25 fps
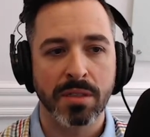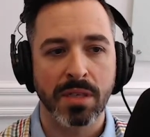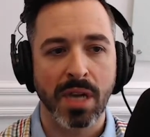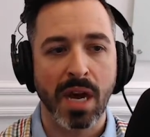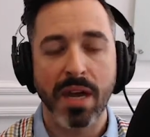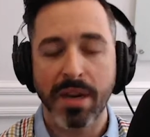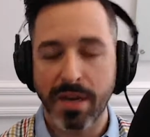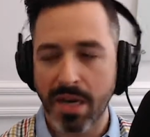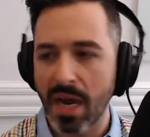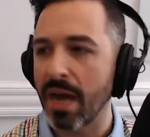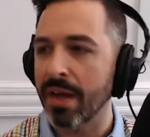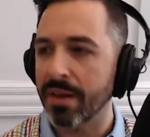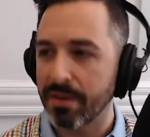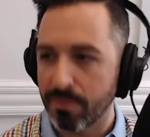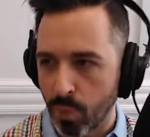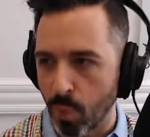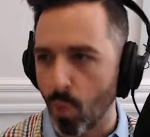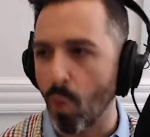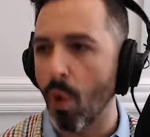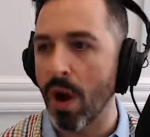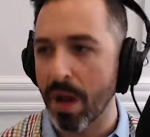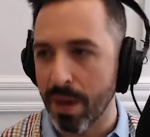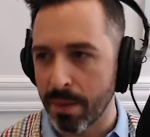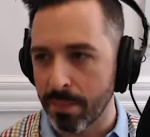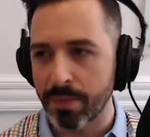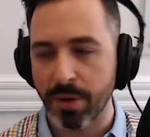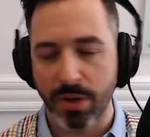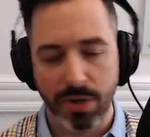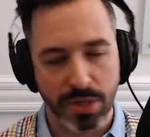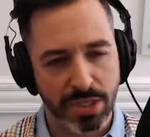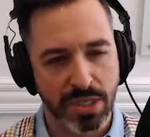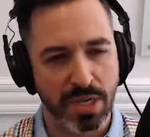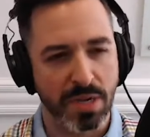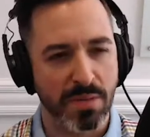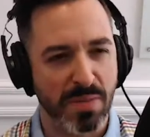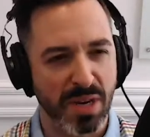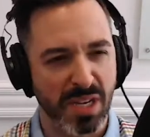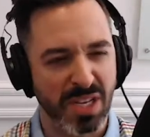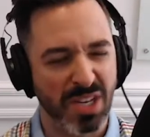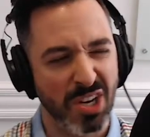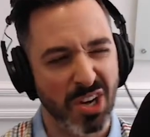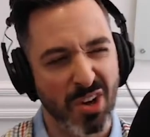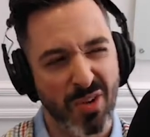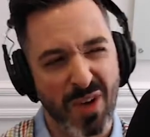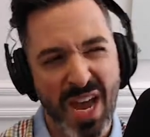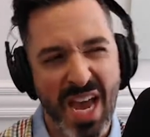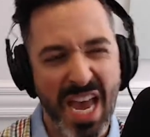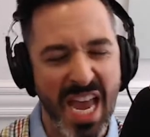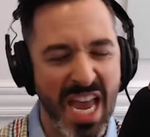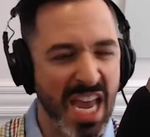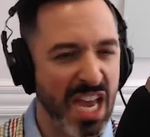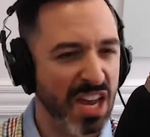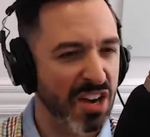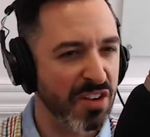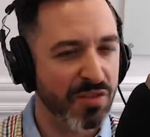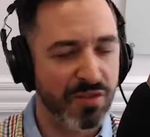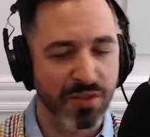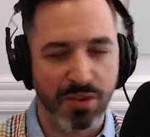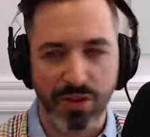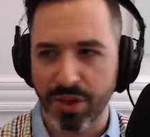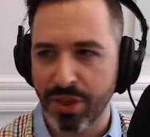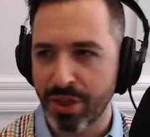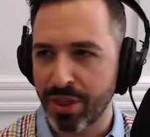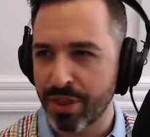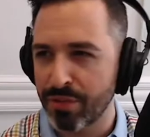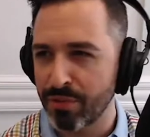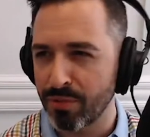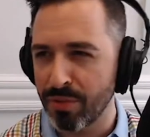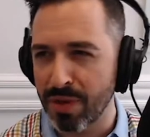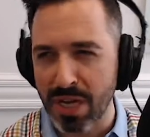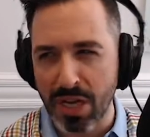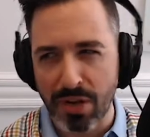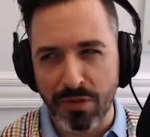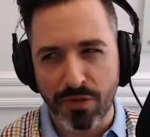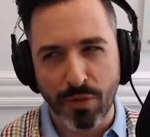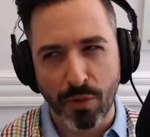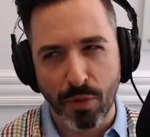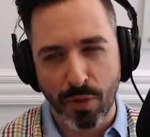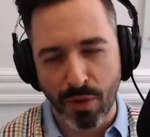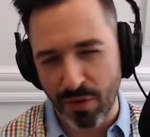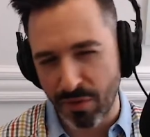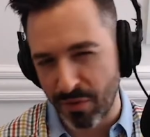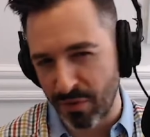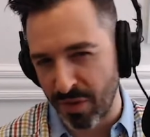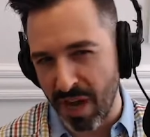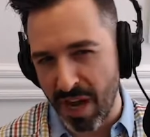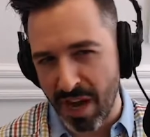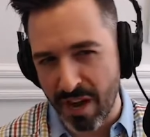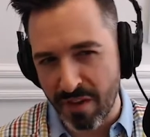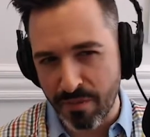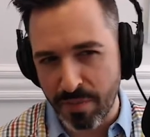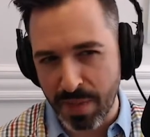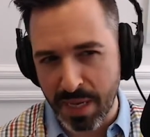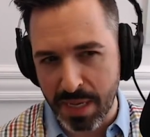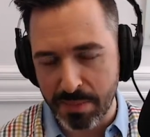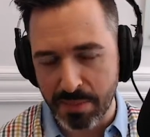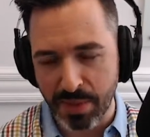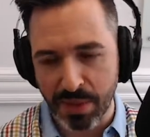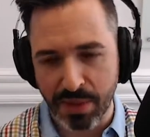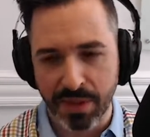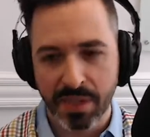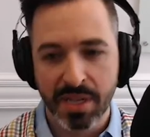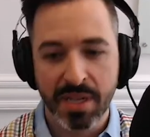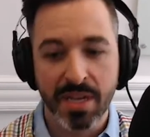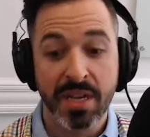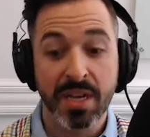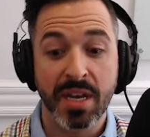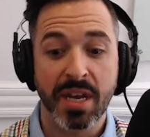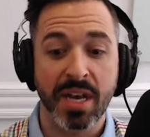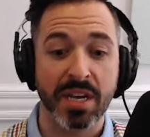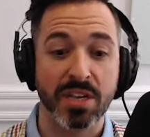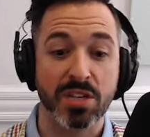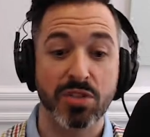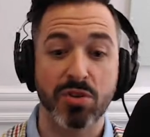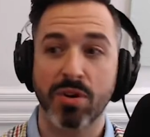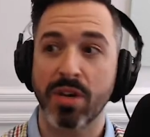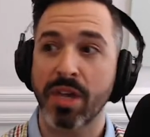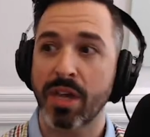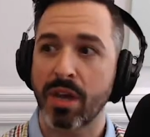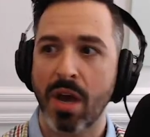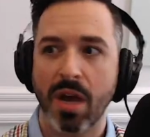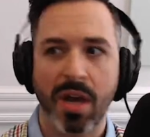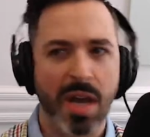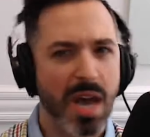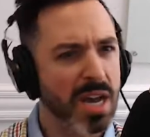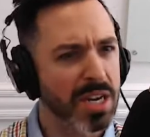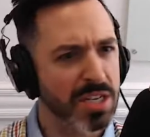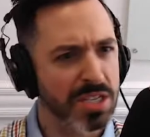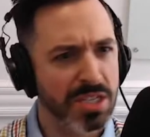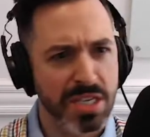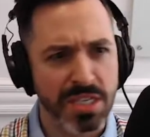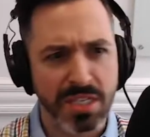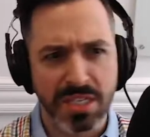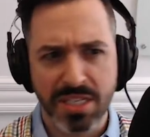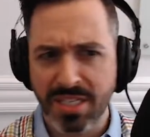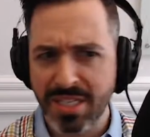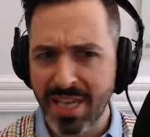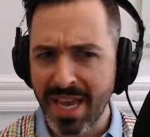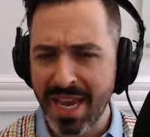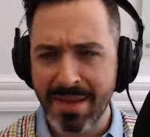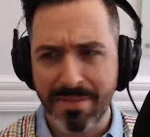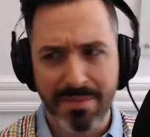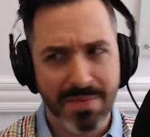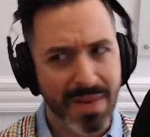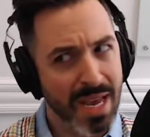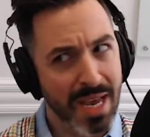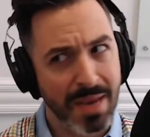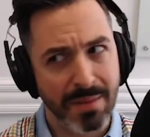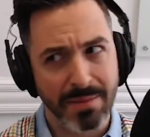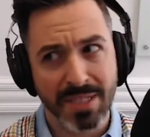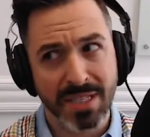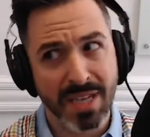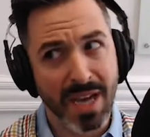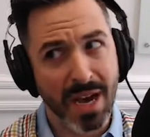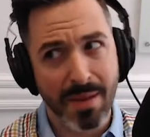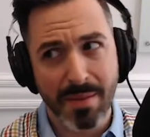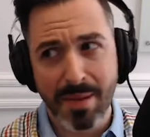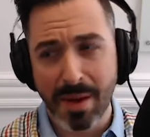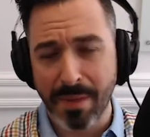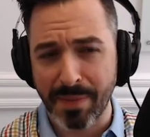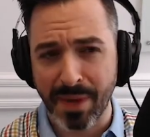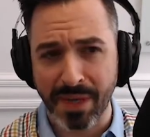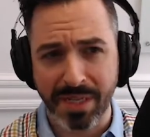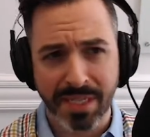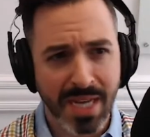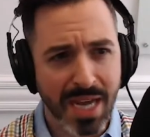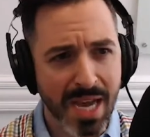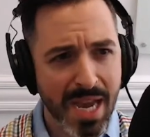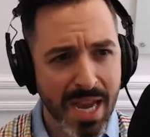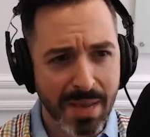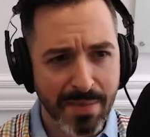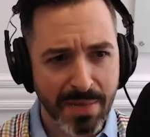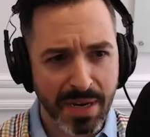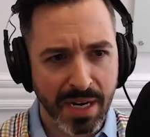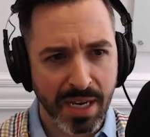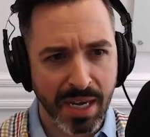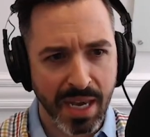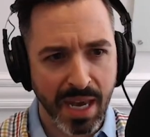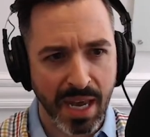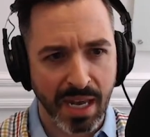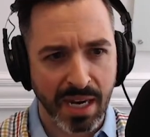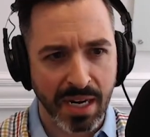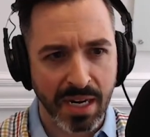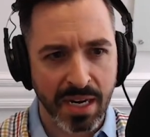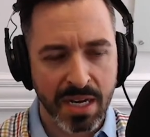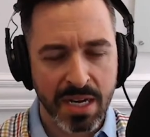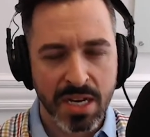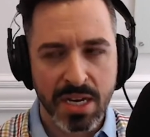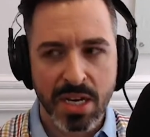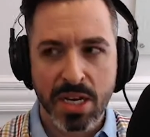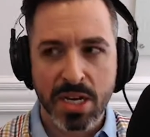Not one person, but, you know, a handful, 3, 4, 5 people. And it's sort of like, gosh, these same names come up time and again.